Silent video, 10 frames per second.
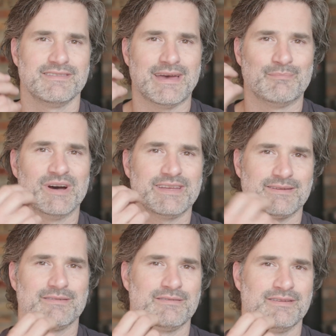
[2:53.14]
That
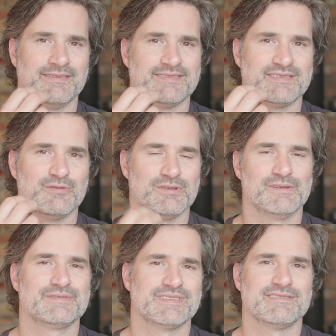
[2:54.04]
mic is so
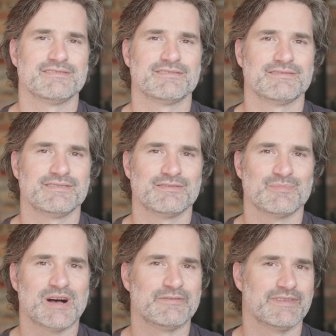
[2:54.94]
close to your
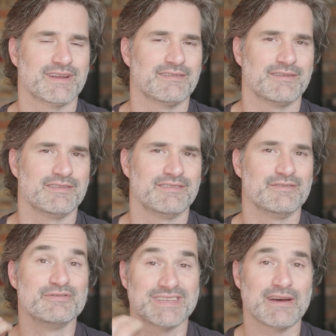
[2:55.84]
mouth that
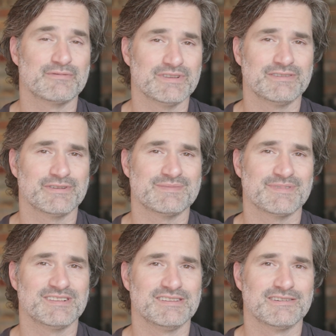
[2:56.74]
you sound really crisp
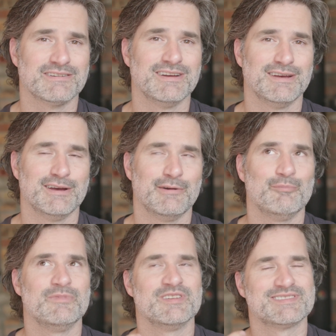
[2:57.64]
and clear.
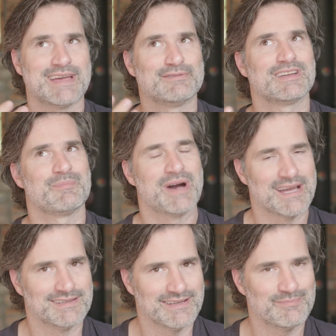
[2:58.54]
You sound like a
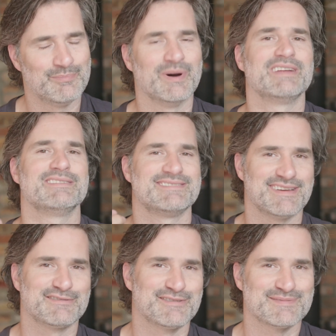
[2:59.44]
pilot, but you
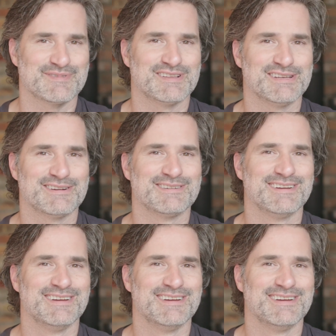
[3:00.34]
sound crisp and clear.